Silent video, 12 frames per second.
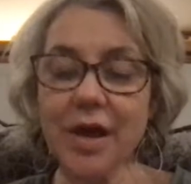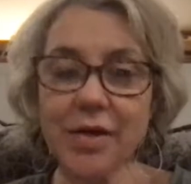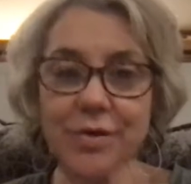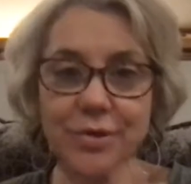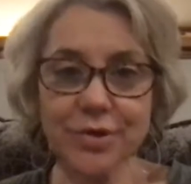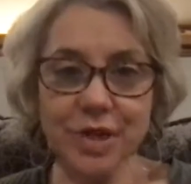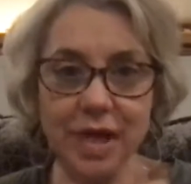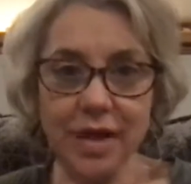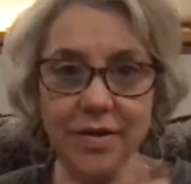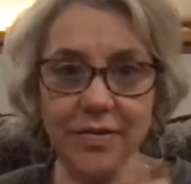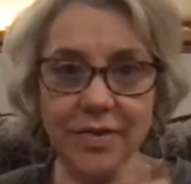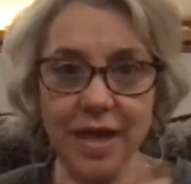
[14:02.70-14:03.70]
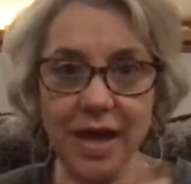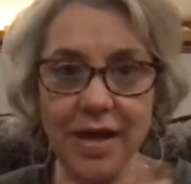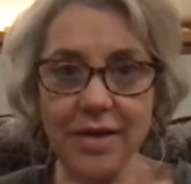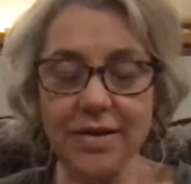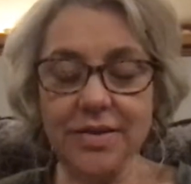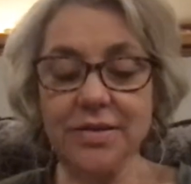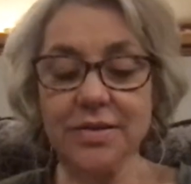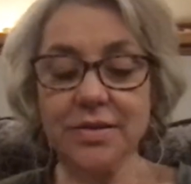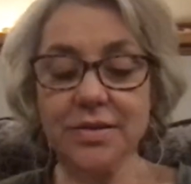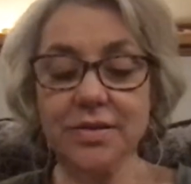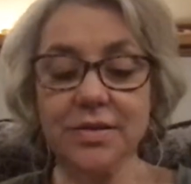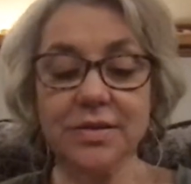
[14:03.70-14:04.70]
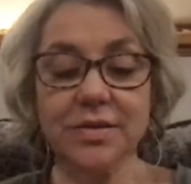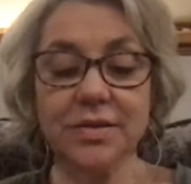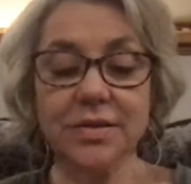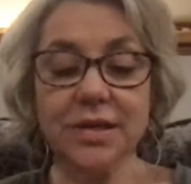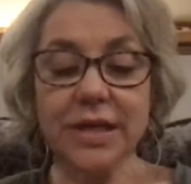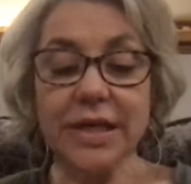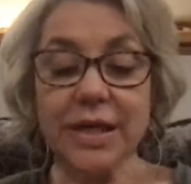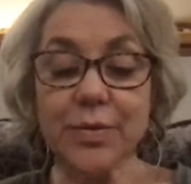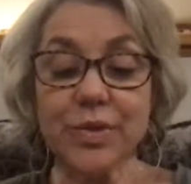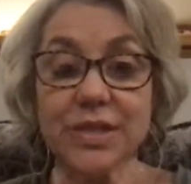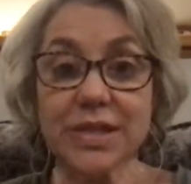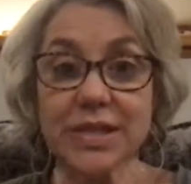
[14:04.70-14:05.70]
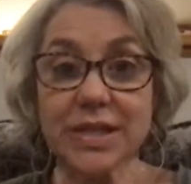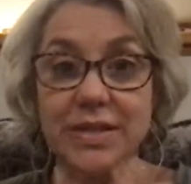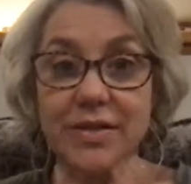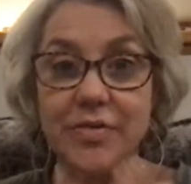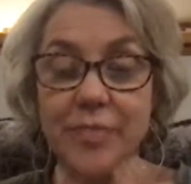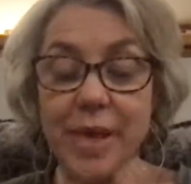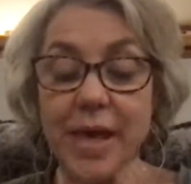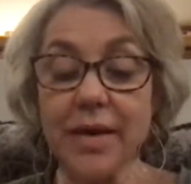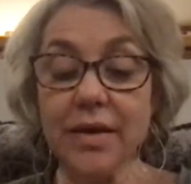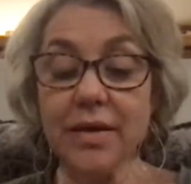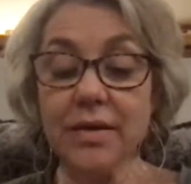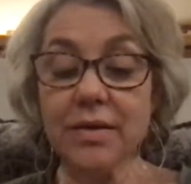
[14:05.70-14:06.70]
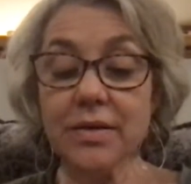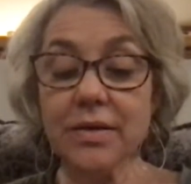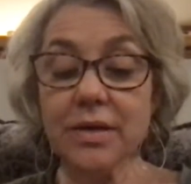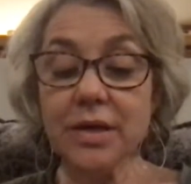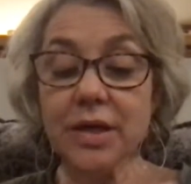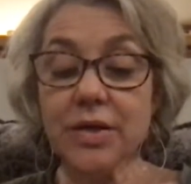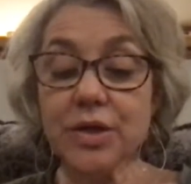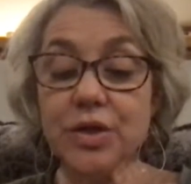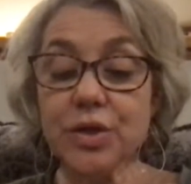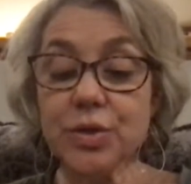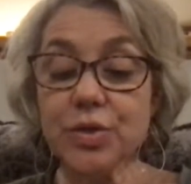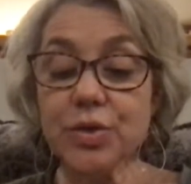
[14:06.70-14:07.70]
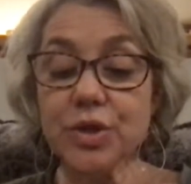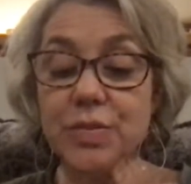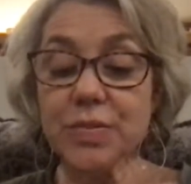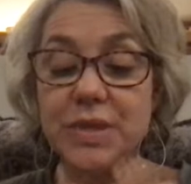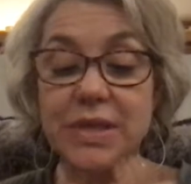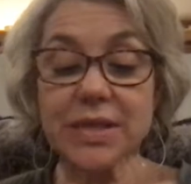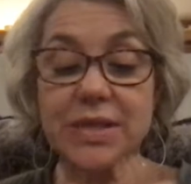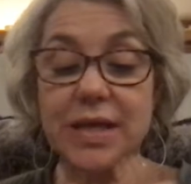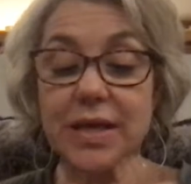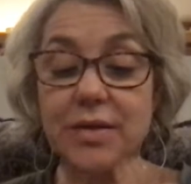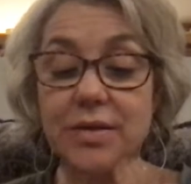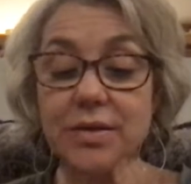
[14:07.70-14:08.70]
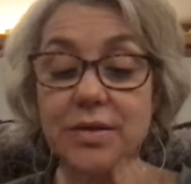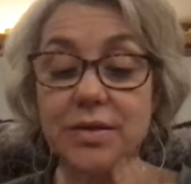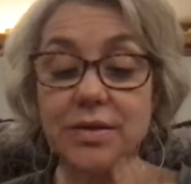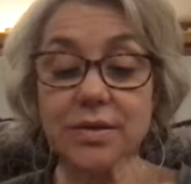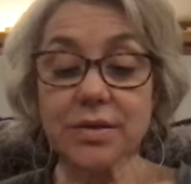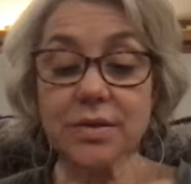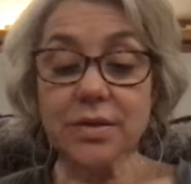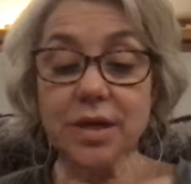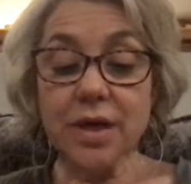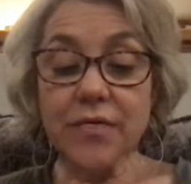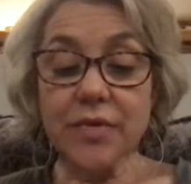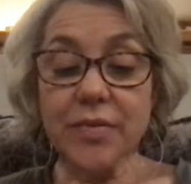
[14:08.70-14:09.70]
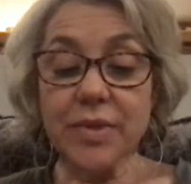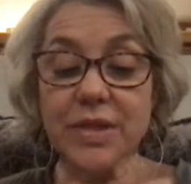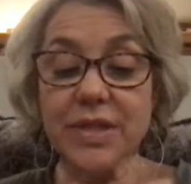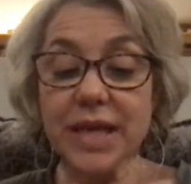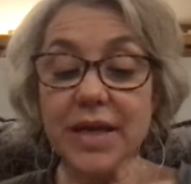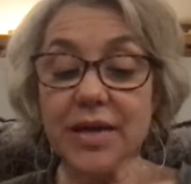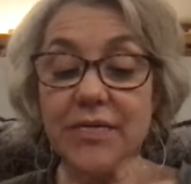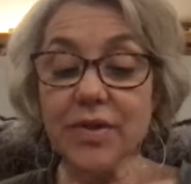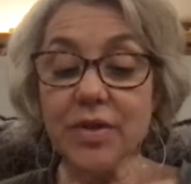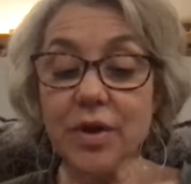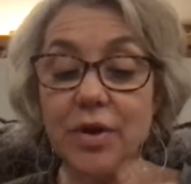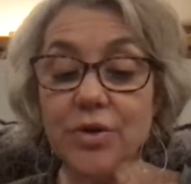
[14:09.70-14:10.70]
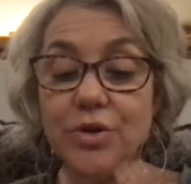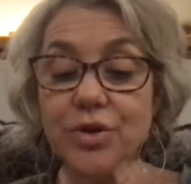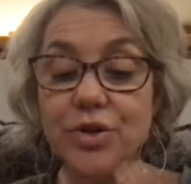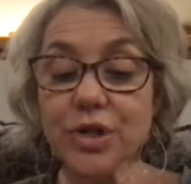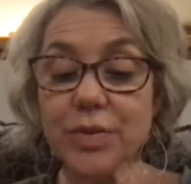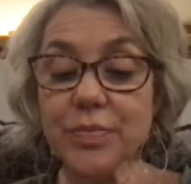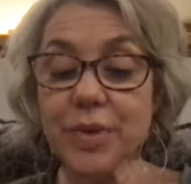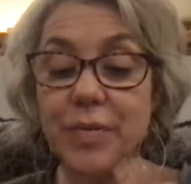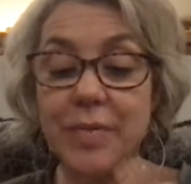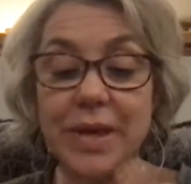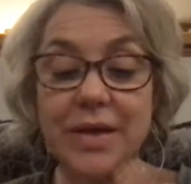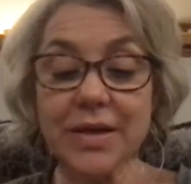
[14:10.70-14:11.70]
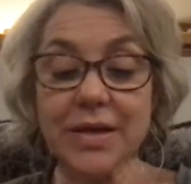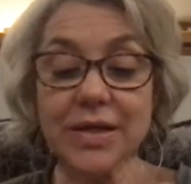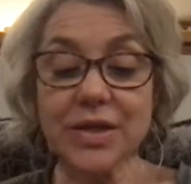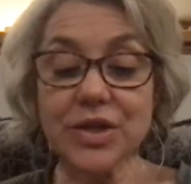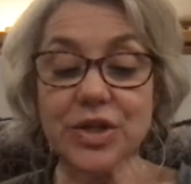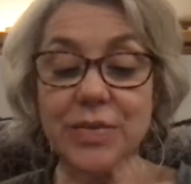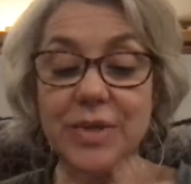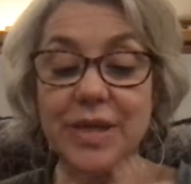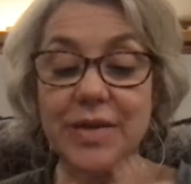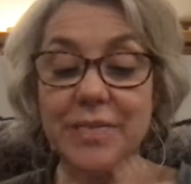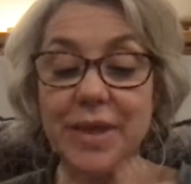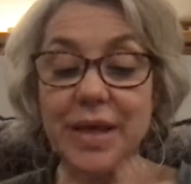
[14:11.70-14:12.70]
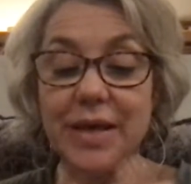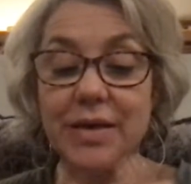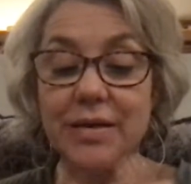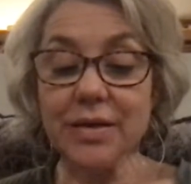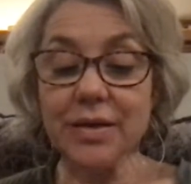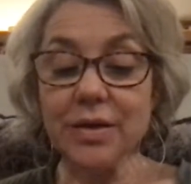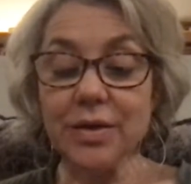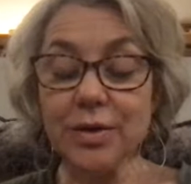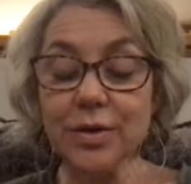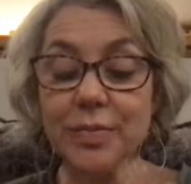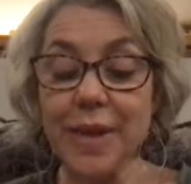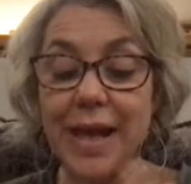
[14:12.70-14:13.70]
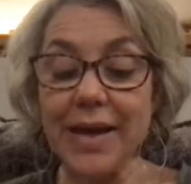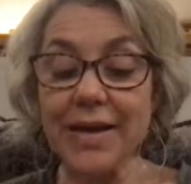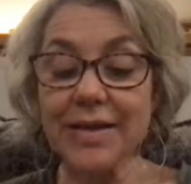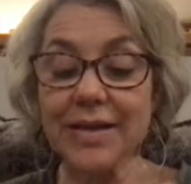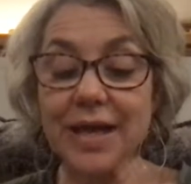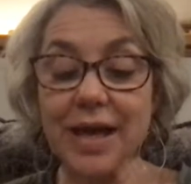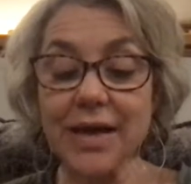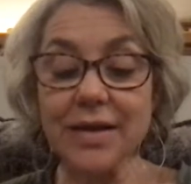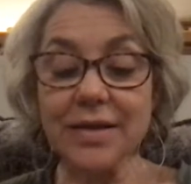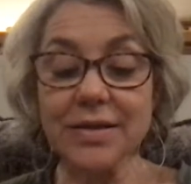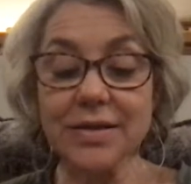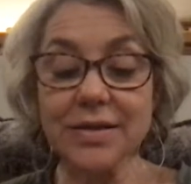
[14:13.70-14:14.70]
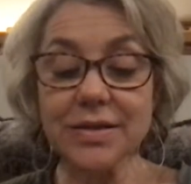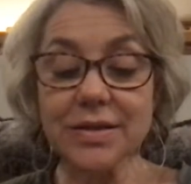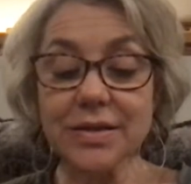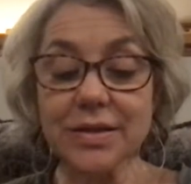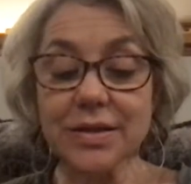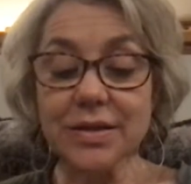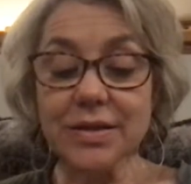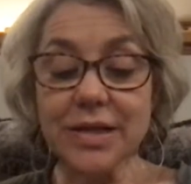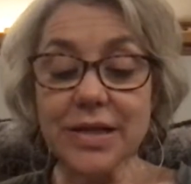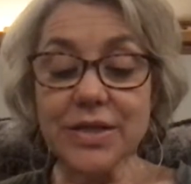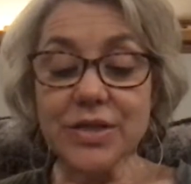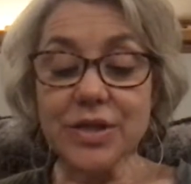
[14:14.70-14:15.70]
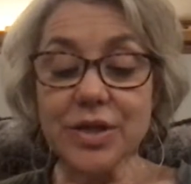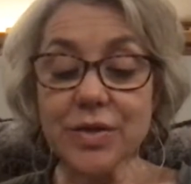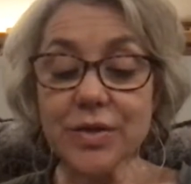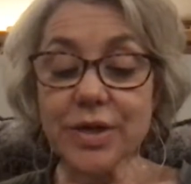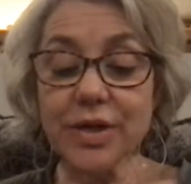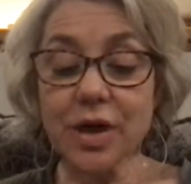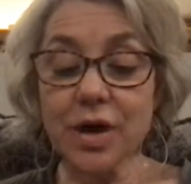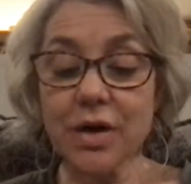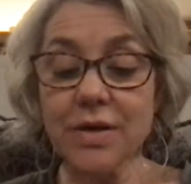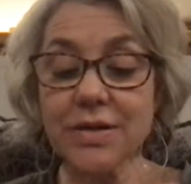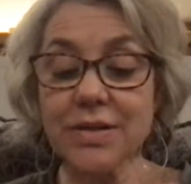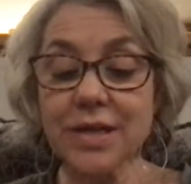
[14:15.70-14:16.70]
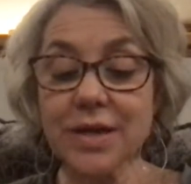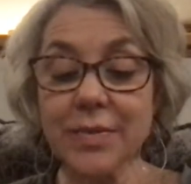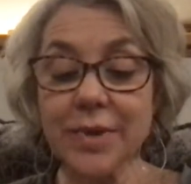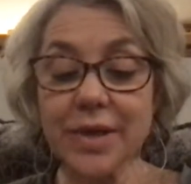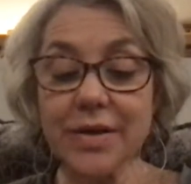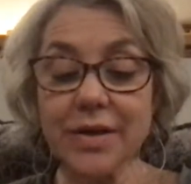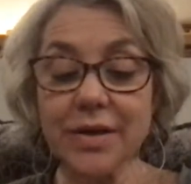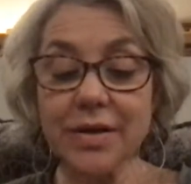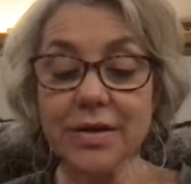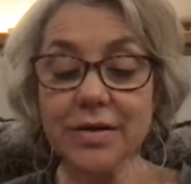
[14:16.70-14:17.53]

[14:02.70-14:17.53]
Other Side of the Island. It was the 10th of May, the two ships had sailed. From the deck of the larger ship, Amanda and Jimmy and Meg looked back at the island. It's nearly gone, said Amanda.